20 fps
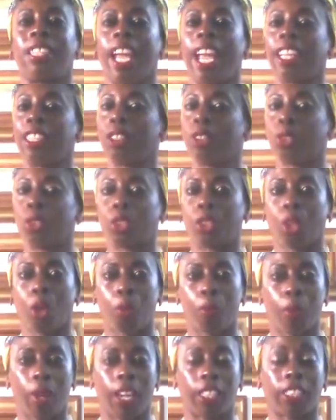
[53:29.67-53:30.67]
Thank you
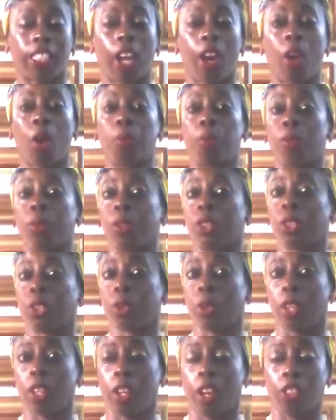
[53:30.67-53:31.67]
so much. I hope you
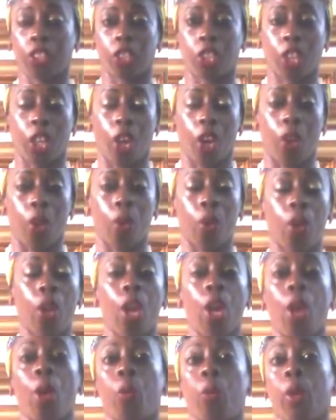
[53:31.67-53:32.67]
enjoyed our show
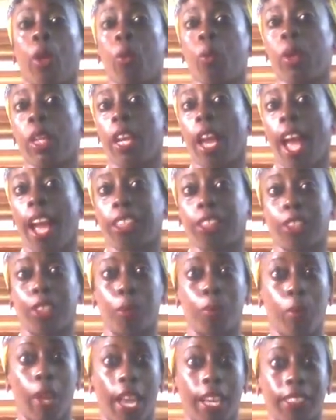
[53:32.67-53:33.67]
where we
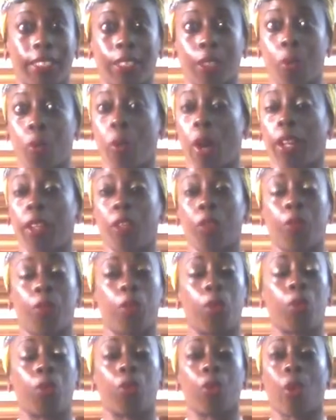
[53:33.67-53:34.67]
actually made some
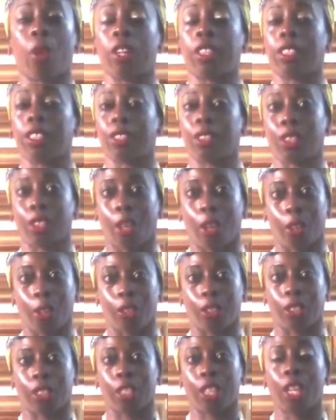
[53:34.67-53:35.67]
wonderful raw
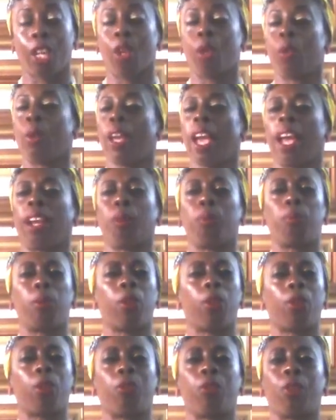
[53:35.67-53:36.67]
desserts. We had a
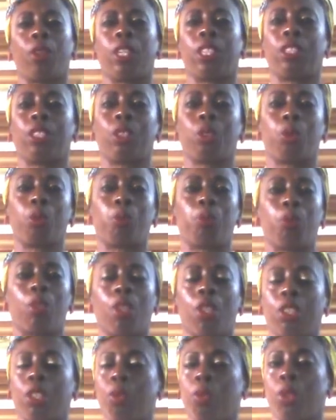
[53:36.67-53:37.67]
beautiful inter
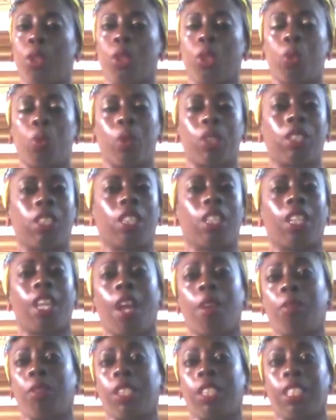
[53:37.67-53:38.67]
interview with the
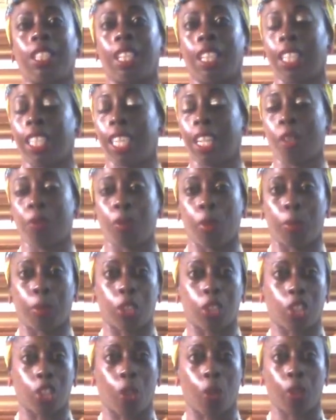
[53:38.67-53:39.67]
lovely Lillian from
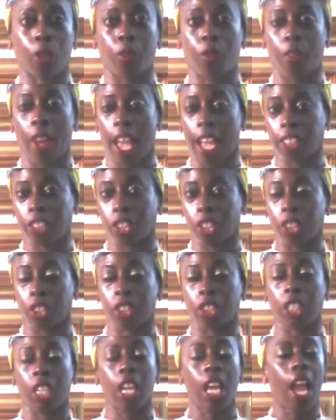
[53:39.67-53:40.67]
Nashona
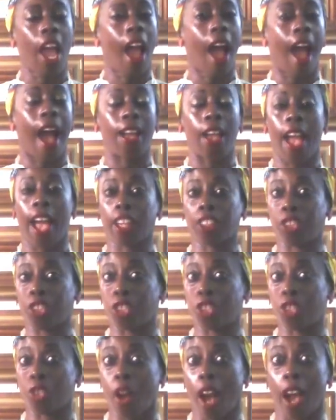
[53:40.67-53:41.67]
Fashions. I
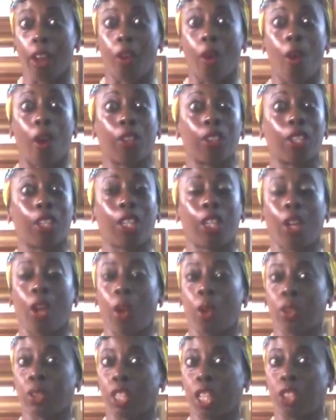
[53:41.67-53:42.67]
actually tried on the
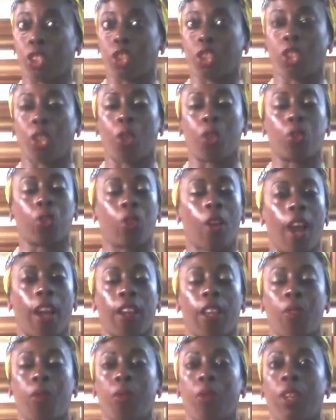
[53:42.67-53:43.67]
clothes and showed you how
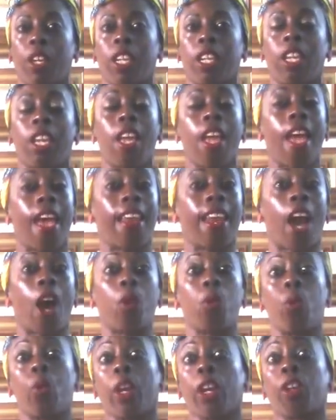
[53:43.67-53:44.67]
they fit and
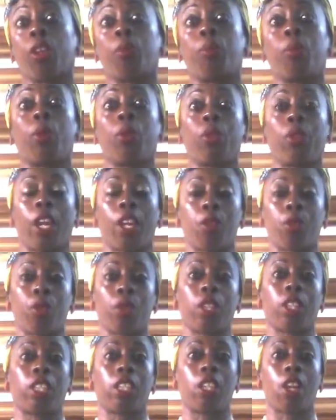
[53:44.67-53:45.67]
how wearable they
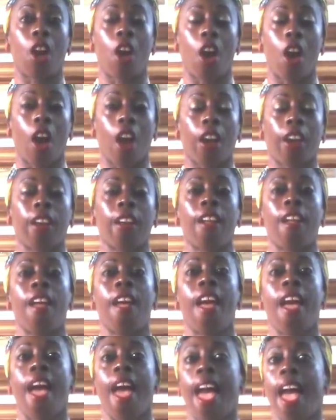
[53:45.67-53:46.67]
really are.
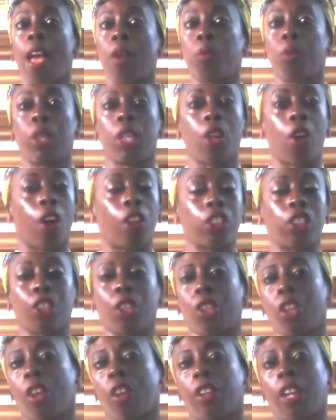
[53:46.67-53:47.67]
And we
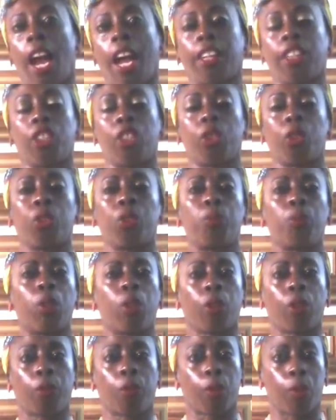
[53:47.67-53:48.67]
also learned how to use
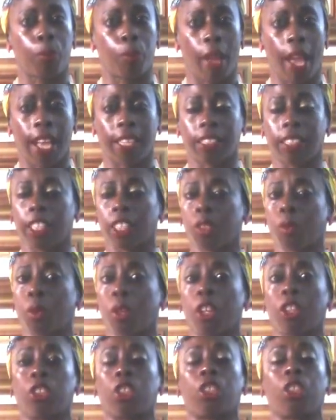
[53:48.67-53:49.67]
beautiful baskets,
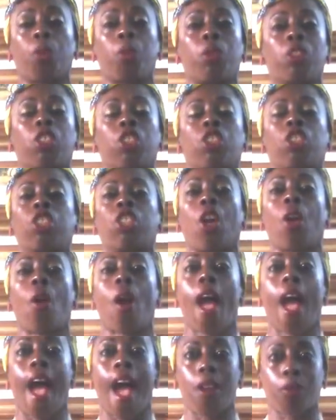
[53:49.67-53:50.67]
where, which is
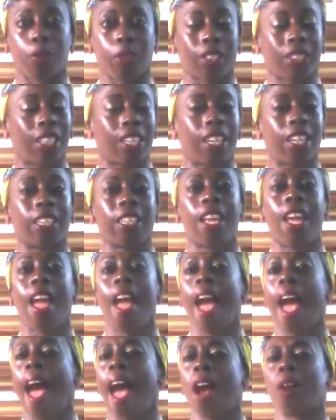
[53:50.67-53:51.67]
so African,
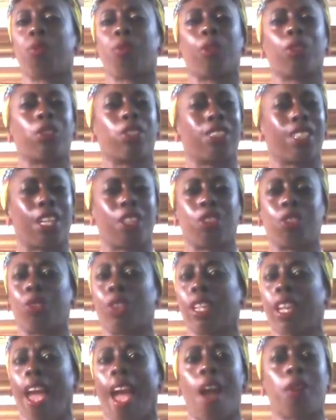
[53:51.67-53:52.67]

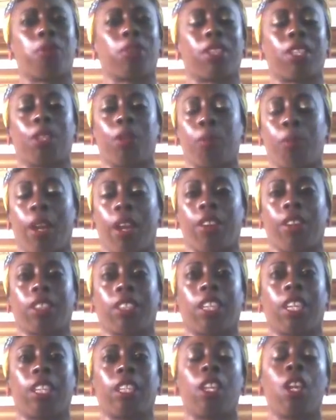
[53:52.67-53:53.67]
Afrocentric,
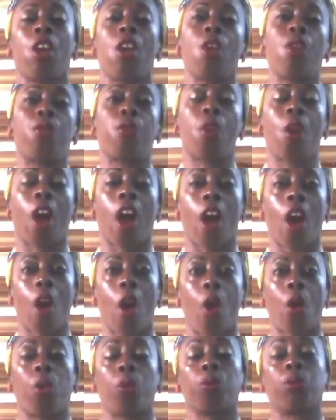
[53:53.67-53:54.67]
African-American, for our
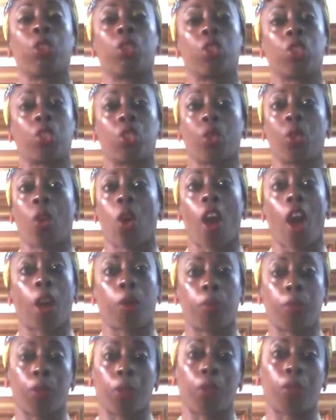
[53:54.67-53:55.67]
home to store
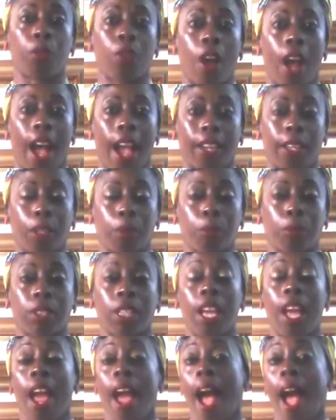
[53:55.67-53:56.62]
our beautiful items.